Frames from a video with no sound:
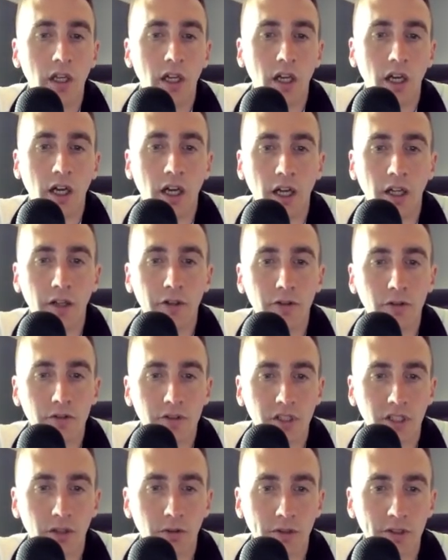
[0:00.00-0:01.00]
Dual
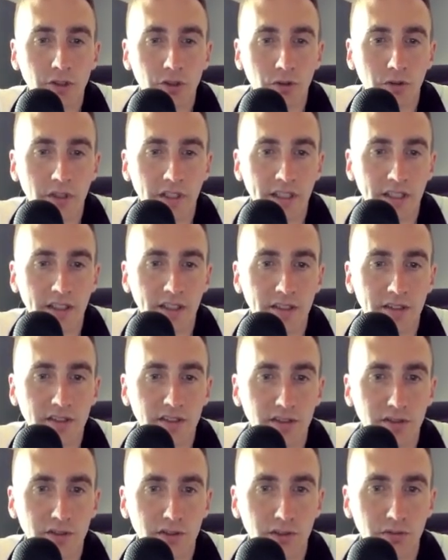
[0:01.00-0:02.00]
sequential
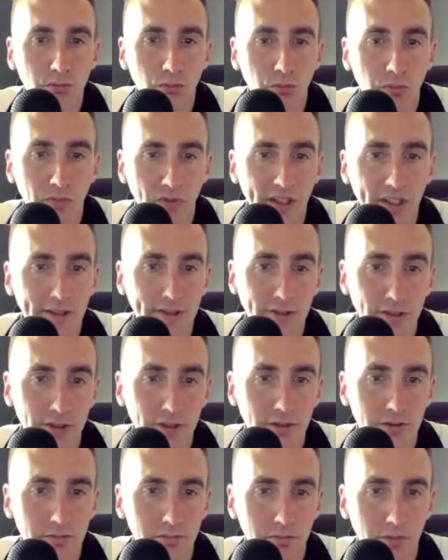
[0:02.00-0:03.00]
is
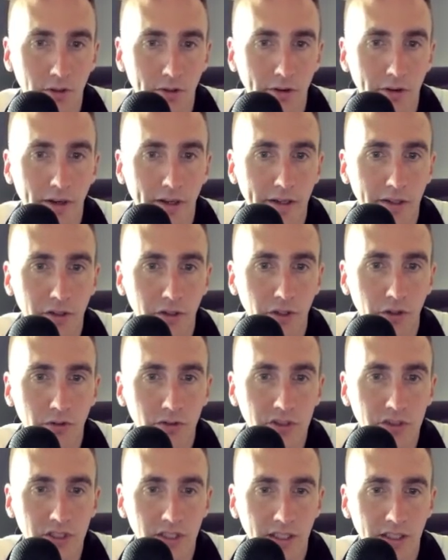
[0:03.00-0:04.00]
this, all right,
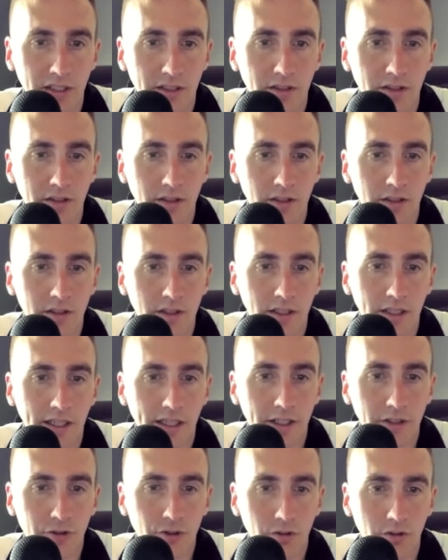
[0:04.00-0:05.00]
using
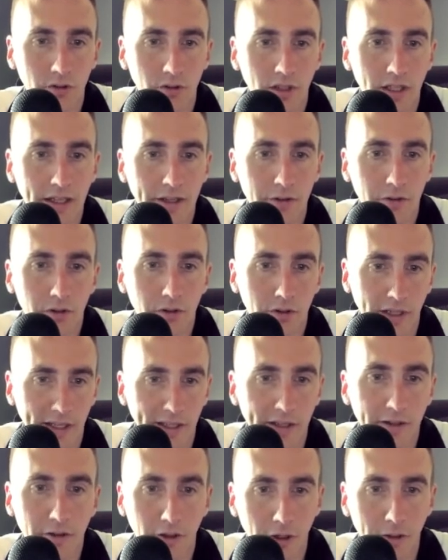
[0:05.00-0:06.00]
anterolateral,
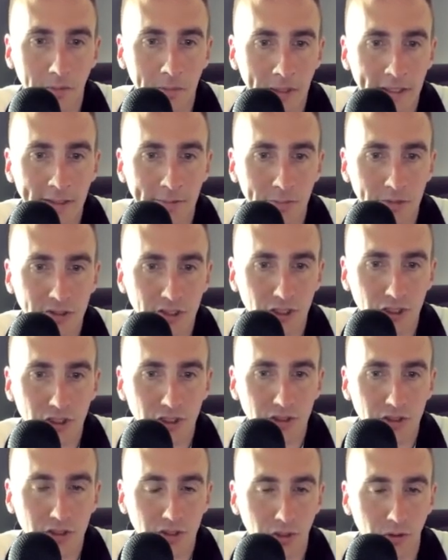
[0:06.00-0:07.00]
and our pad
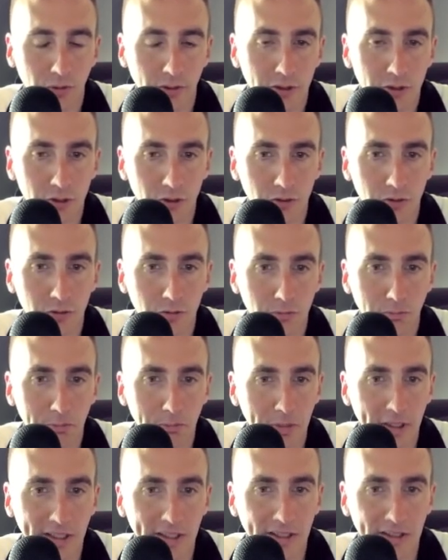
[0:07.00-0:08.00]
position is going to
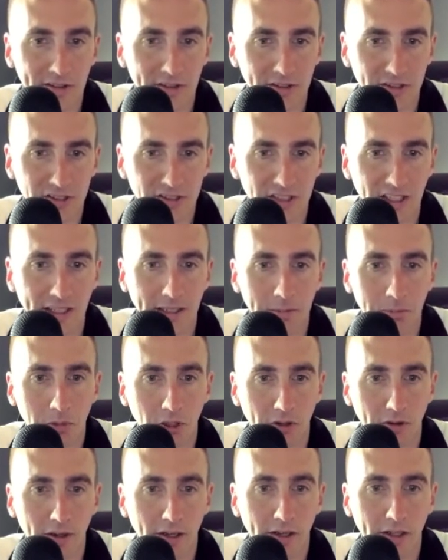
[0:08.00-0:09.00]
be the same,
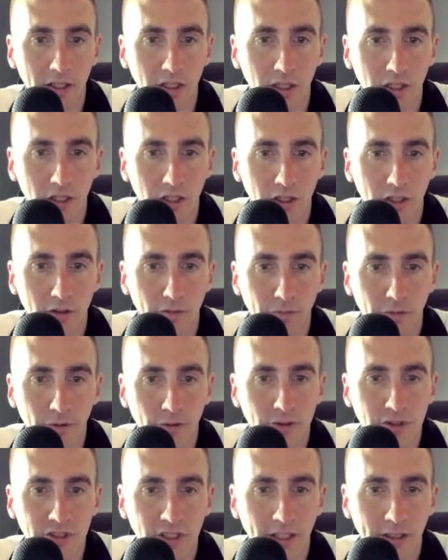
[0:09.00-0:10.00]
all right.
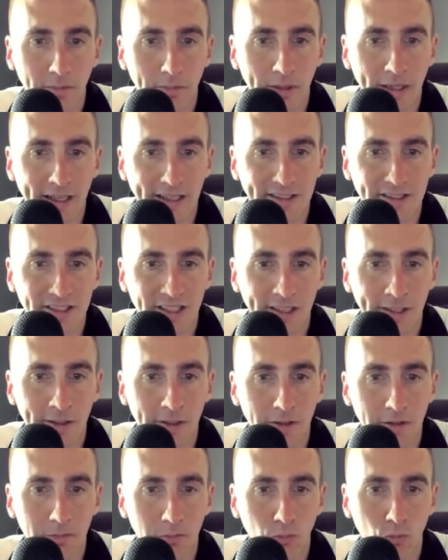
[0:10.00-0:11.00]
First set of pads
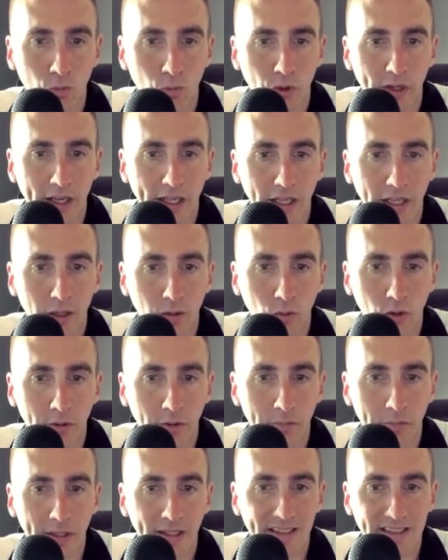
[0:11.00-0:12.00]
here, 1A,
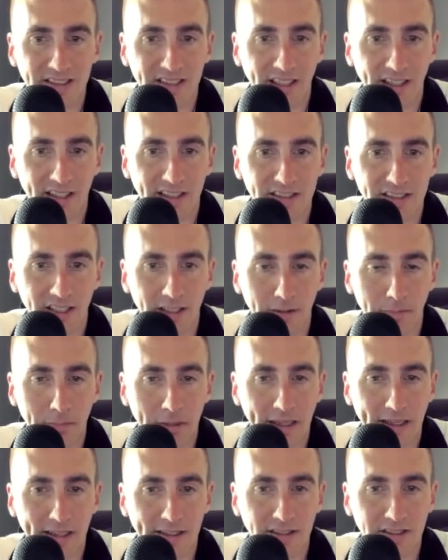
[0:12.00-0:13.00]
1B. Second set of
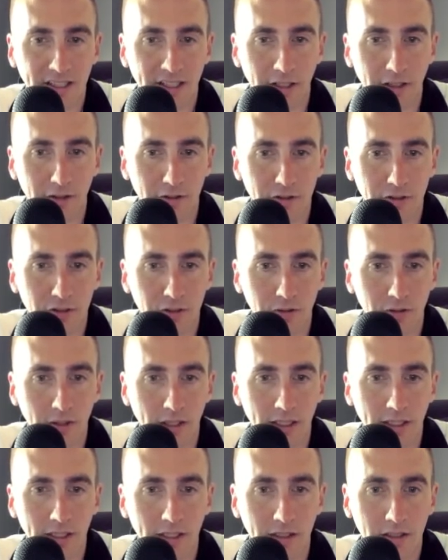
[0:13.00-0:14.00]
pads here,
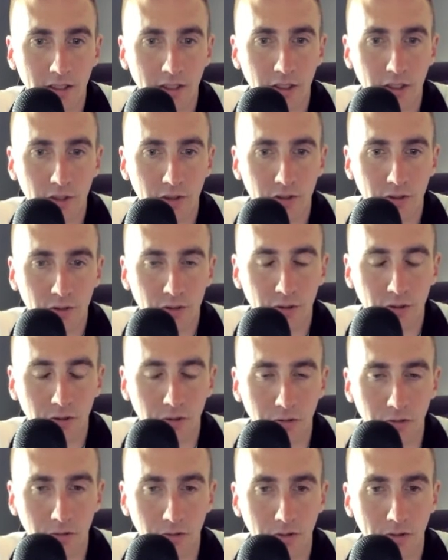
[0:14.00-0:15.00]
2A,
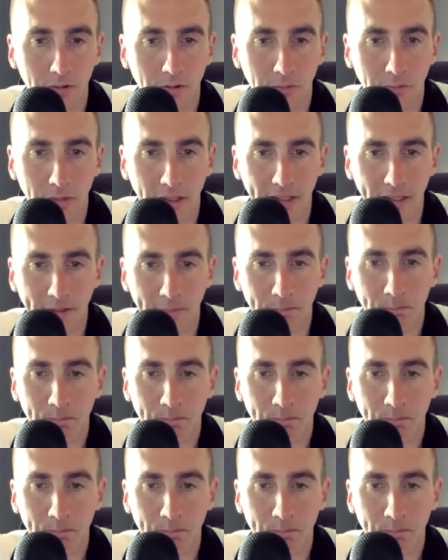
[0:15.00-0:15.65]
2B.